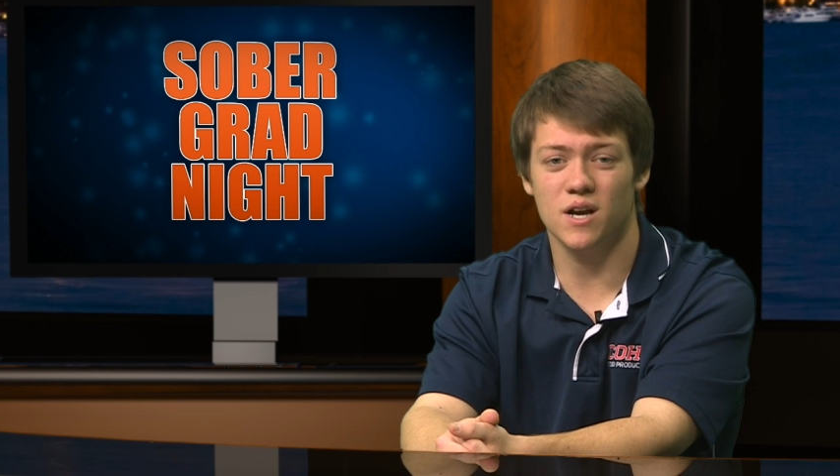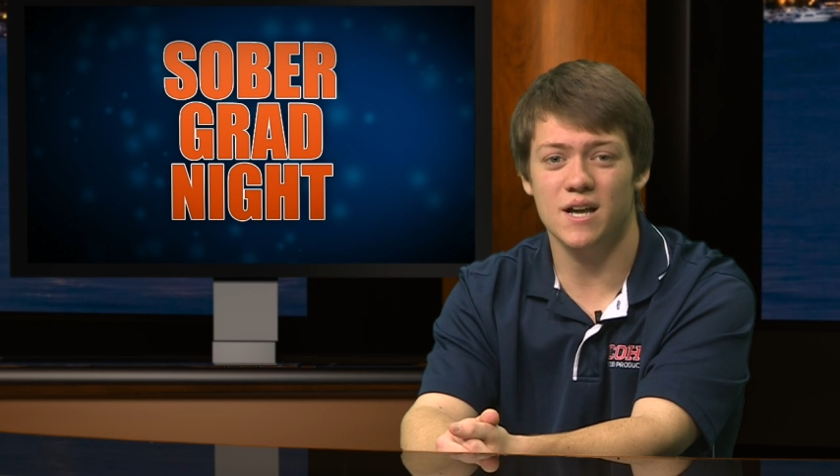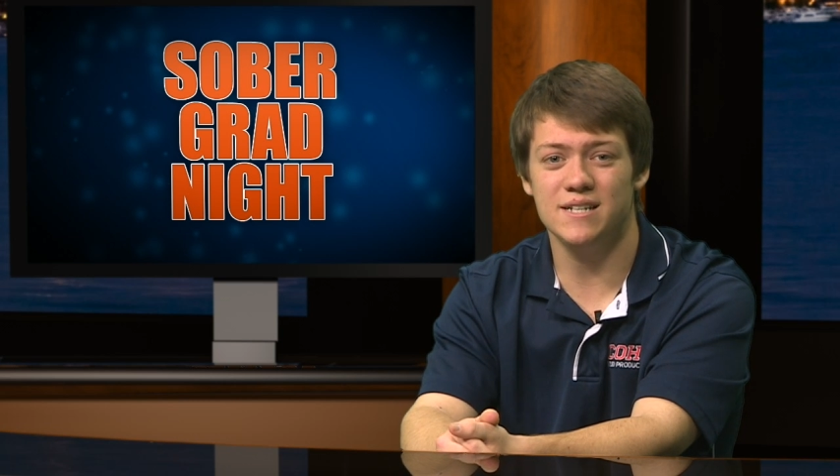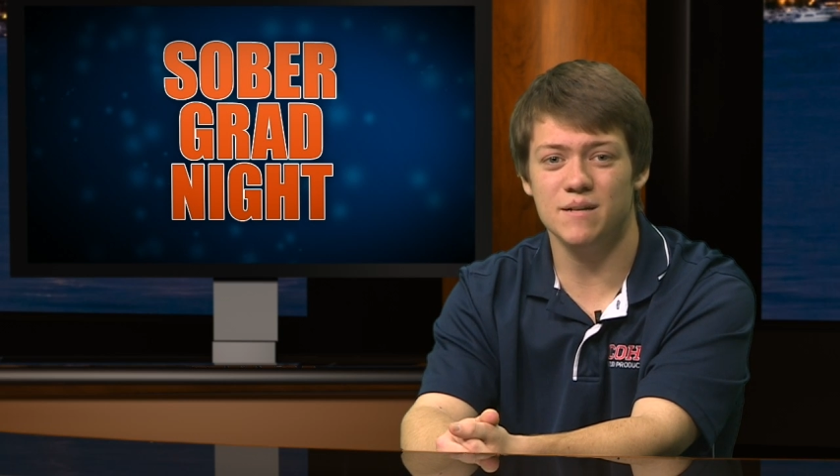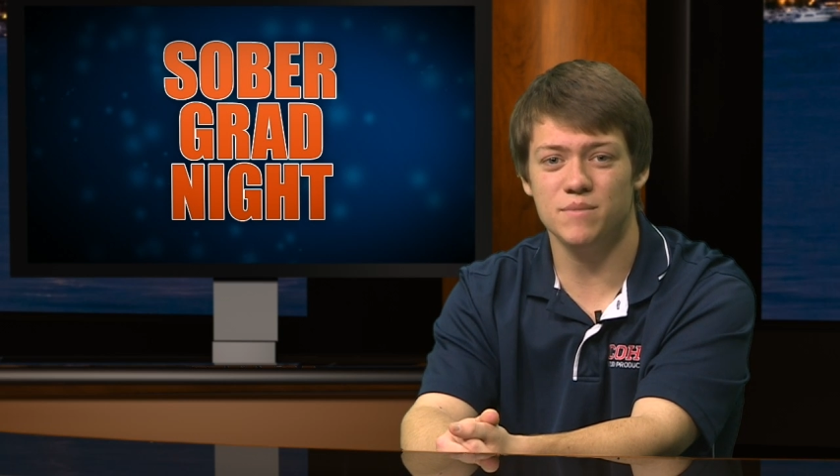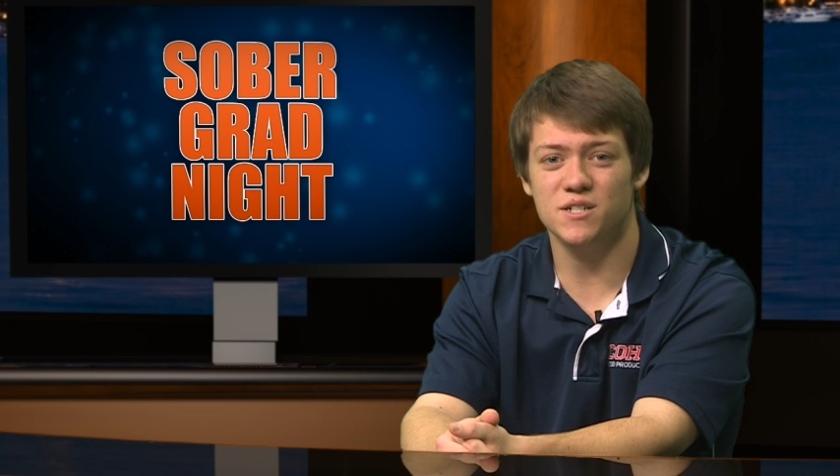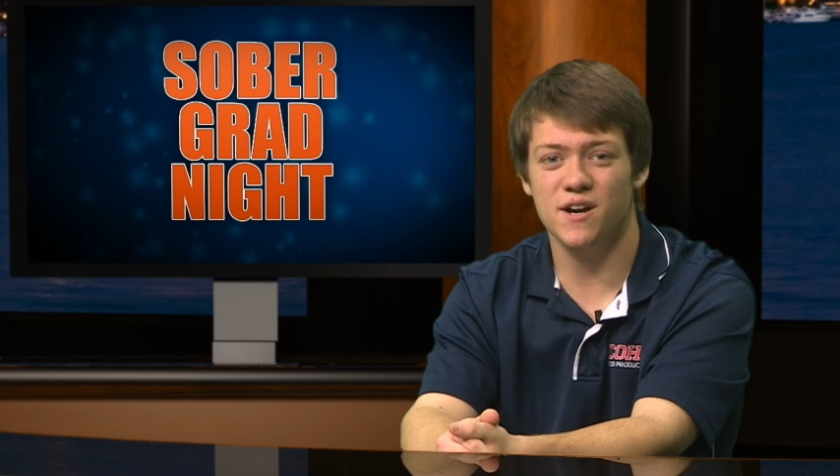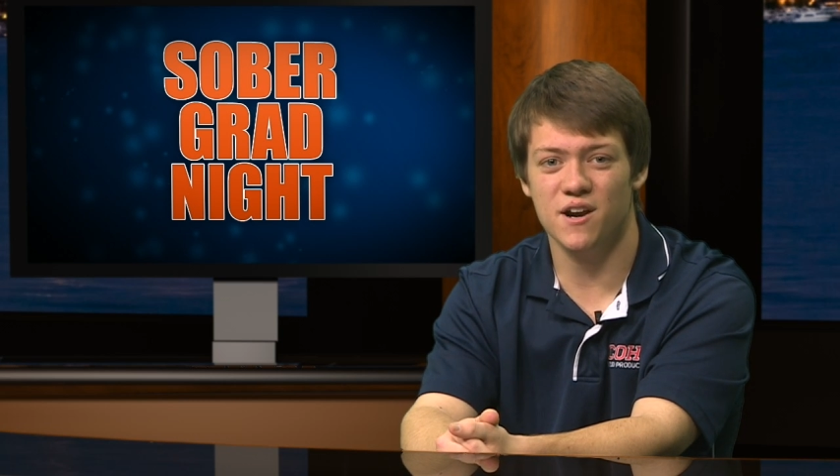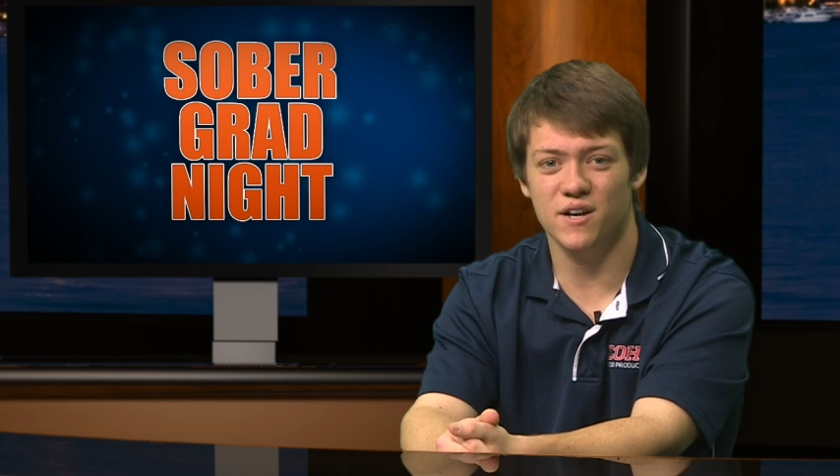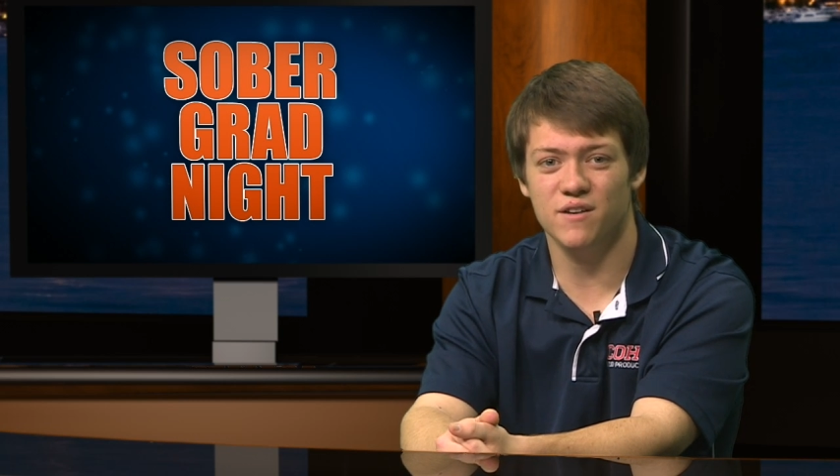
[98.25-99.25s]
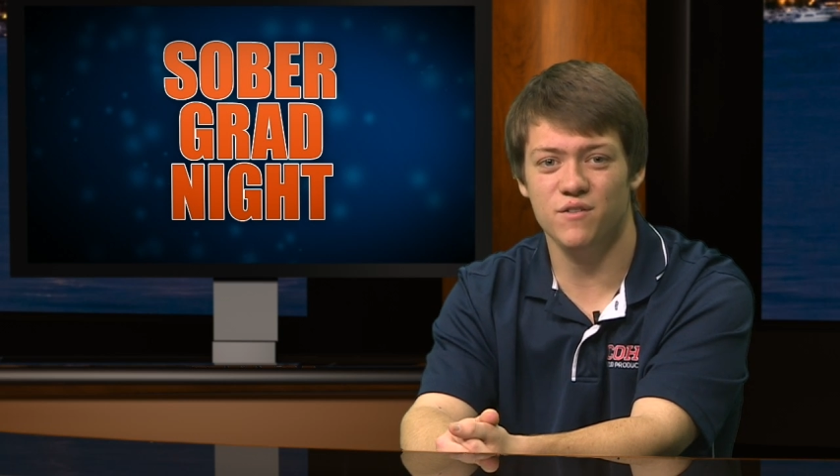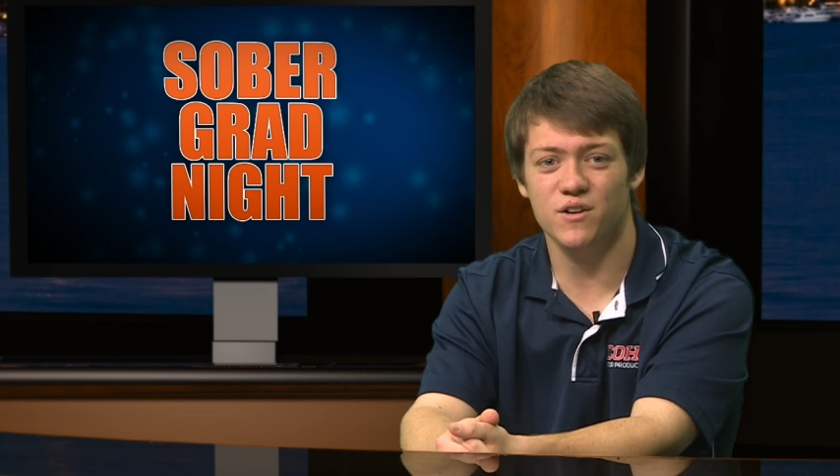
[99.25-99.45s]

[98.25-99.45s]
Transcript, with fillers: Contact Mr. Harrigan if you're